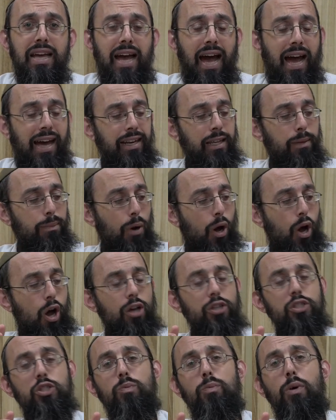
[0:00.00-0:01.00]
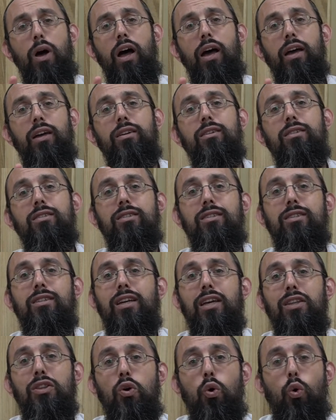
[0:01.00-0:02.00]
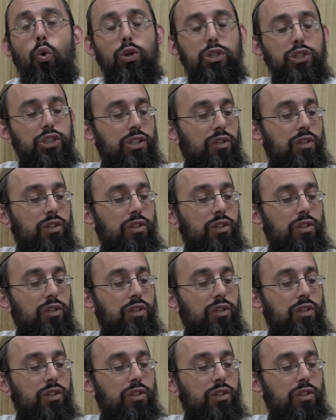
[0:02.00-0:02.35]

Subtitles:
And he passed by in the orchard